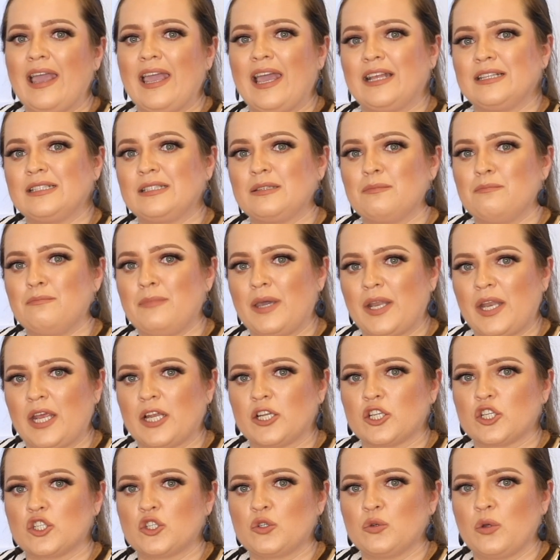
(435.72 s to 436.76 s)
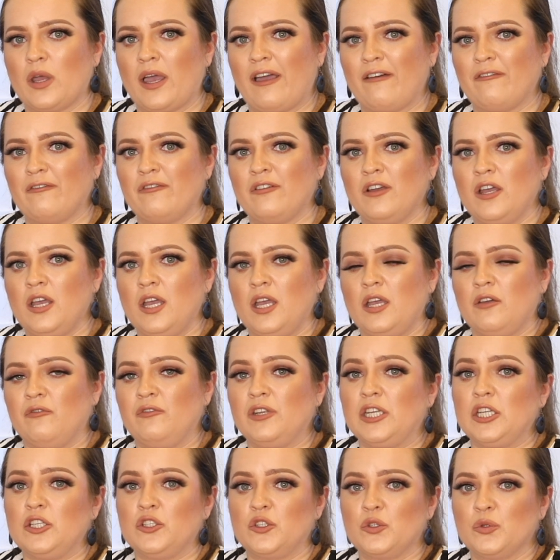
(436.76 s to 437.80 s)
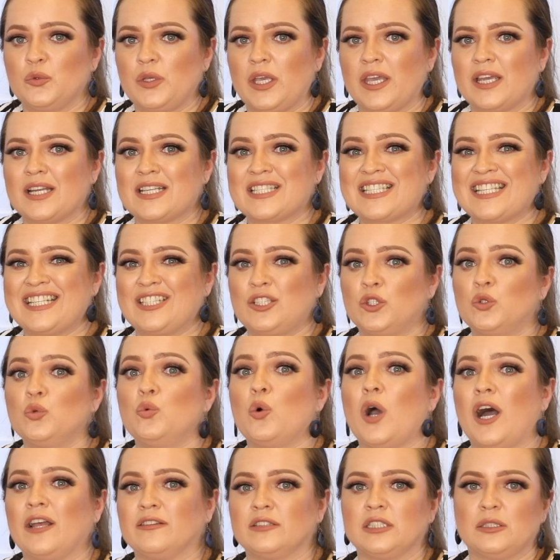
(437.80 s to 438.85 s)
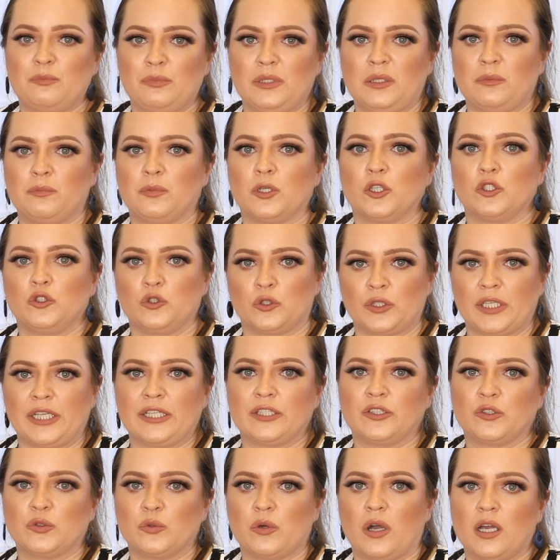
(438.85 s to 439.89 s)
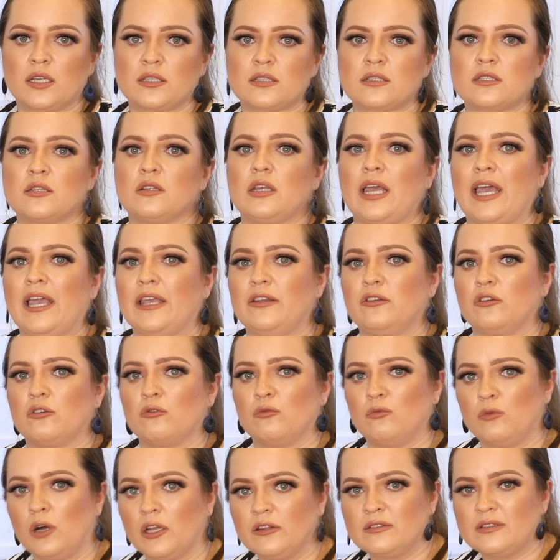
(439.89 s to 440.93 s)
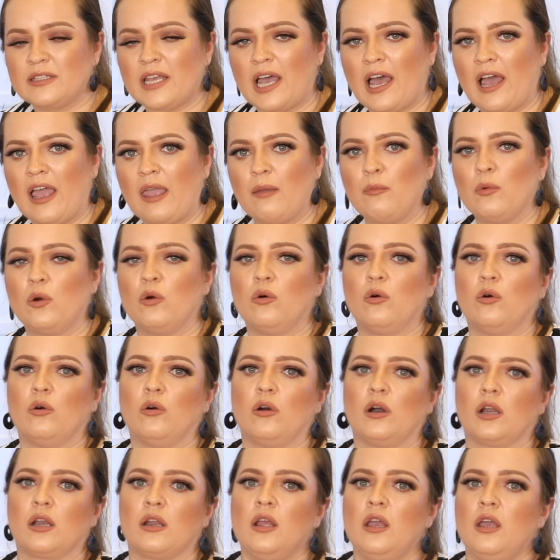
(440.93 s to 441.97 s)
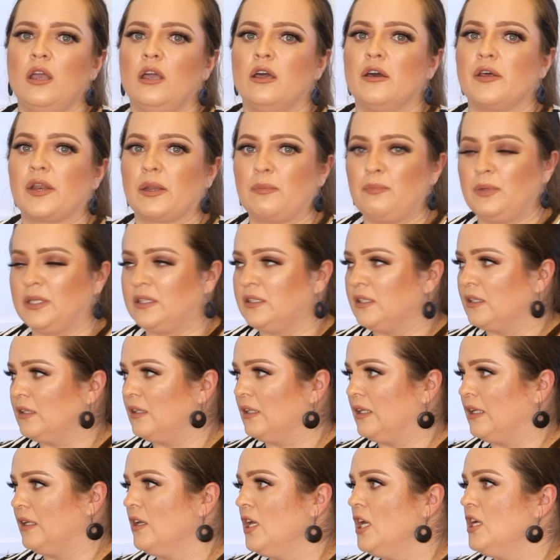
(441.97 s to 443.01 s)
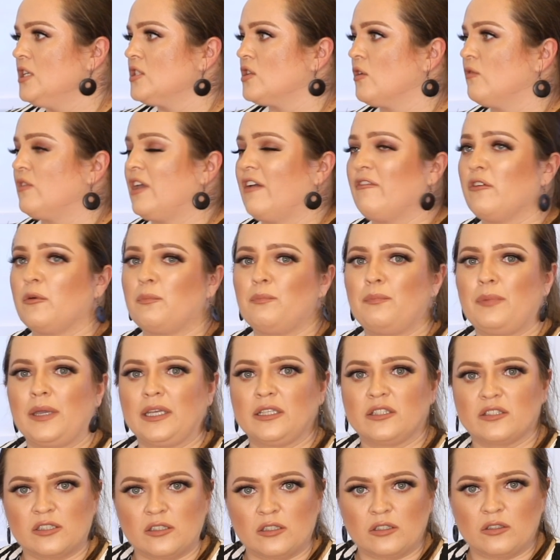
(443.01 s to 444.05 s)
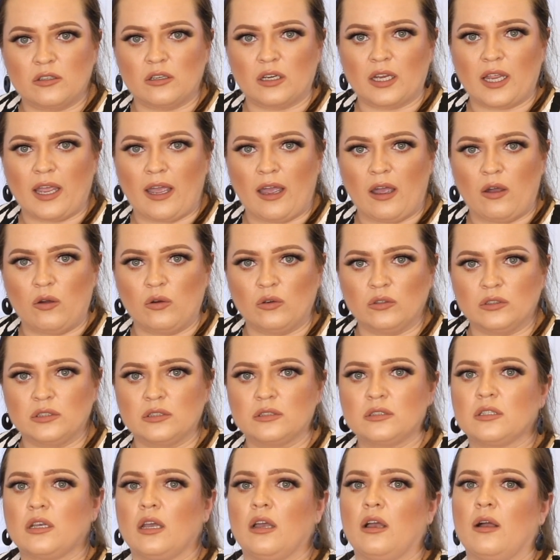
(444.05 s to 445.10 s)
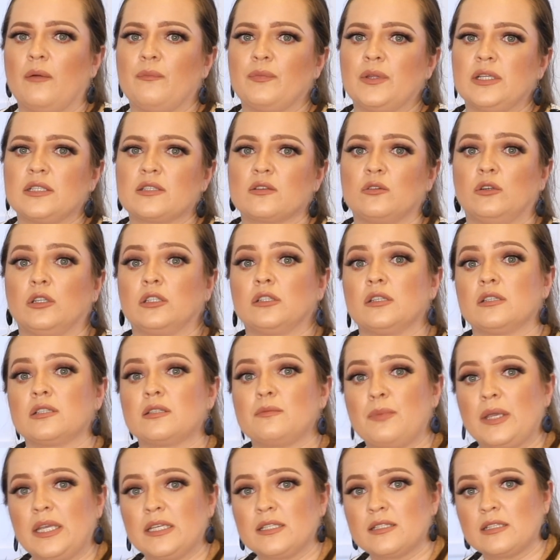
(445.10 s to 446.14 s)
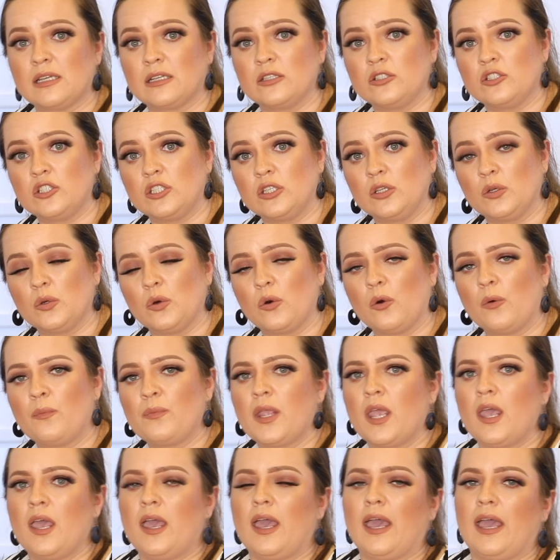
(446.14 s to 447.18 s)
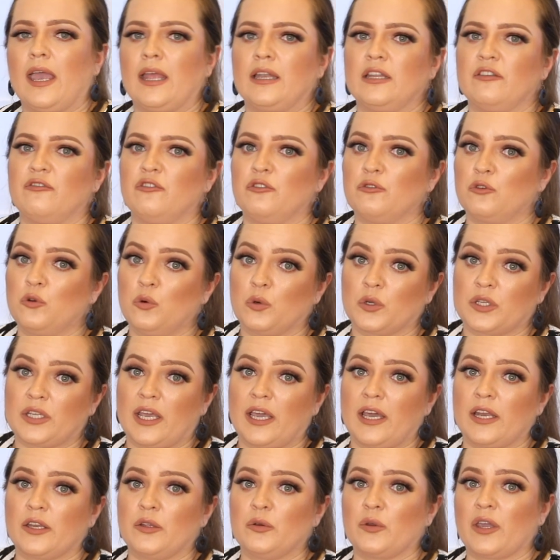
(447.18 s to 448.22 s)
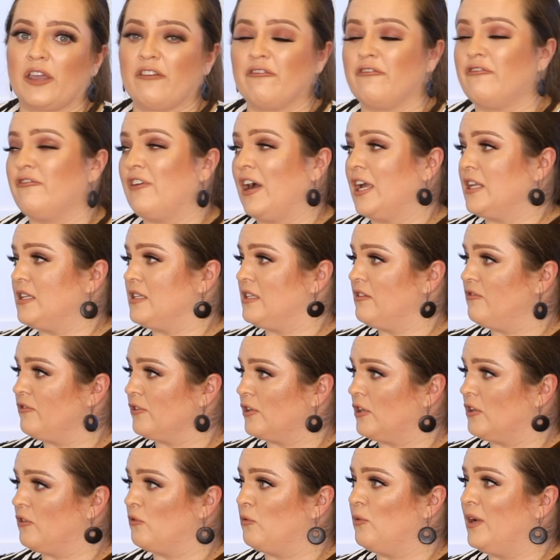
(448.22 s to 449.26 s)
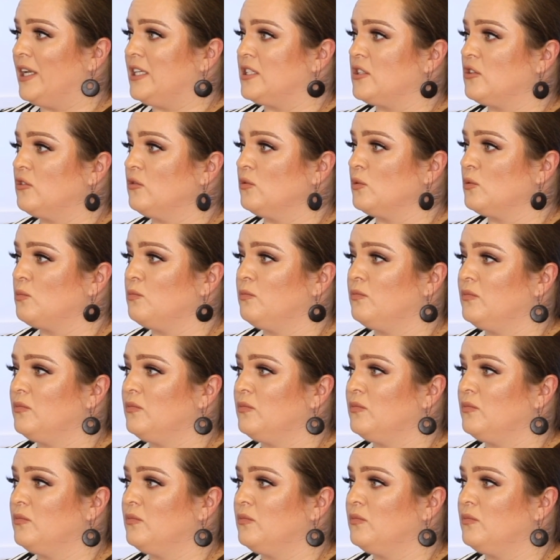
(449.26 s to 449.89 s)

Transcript: had managed to have within 2 years 200 people donate to us, either one time or repeatedly. So we have a Patreon account, it's called theSPACE NGO, and if you go there you can find different ways to